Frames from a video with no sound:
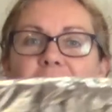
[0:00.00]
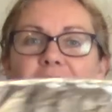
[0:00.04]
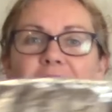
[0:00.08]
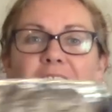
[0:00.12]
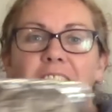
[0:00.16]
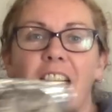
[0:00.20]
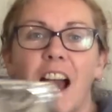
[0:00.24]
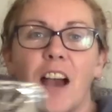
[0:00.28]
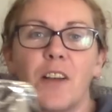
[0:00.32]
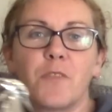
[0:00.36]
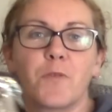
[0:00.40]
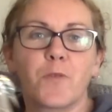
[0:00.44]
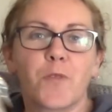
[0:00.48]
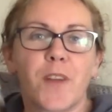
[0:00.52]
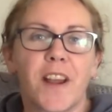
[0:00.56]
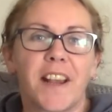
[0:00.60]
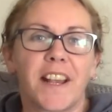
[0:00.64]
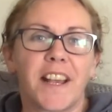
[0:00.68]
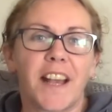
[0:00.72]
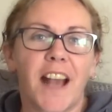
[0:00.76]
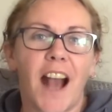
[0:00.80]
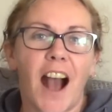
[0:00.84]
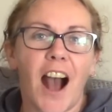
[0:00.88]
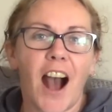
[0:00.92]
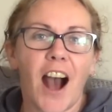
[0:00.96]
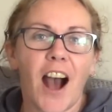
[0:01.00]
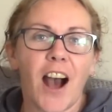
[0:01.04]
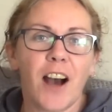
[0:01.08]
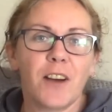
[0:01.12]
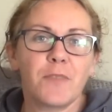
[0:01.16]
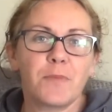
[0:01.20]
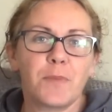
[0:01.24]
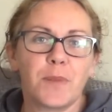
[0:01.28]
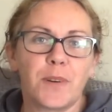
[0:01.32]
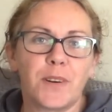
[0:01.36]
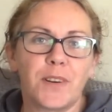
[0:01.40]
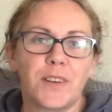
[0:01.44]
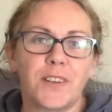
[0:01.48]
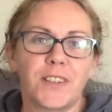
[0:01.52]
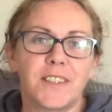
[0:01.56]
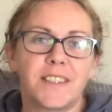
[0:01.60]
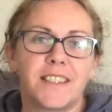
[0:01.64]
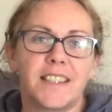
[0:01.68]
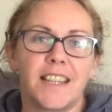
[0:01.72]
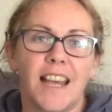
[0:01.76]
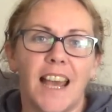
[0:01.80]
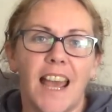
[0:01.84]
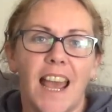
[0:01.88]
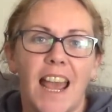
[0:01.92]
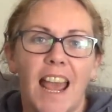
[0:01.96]
covering cardboard
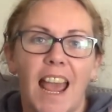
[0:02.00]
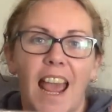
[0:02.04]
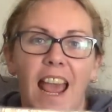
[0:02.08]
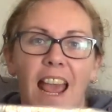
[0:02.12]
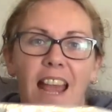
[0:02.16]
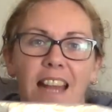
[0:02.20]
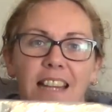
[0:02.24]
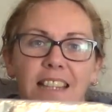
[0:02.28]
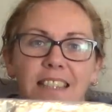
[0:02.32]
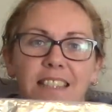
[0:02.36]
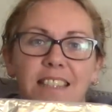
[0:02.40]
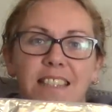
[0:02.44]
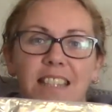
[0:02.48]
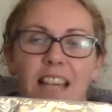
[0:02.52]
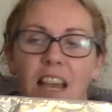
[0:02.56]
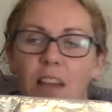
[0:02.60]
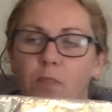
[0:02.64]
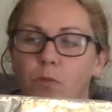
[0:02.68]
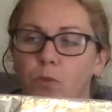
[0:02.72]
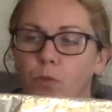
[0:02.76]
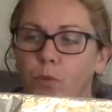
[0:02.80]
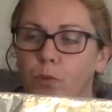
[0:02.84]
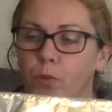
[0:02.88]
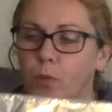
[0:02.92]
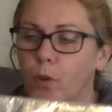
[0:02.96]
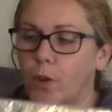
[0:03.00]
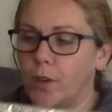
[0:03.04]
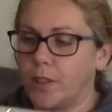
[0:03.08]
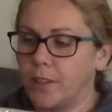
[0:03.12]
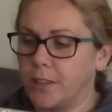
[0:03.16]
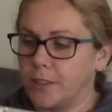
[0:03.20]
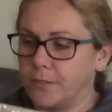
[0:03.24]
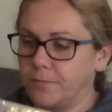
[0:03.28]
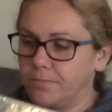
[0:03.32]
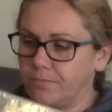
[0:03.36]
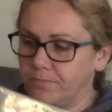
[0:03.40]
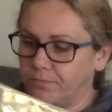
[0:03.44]
in tin foil.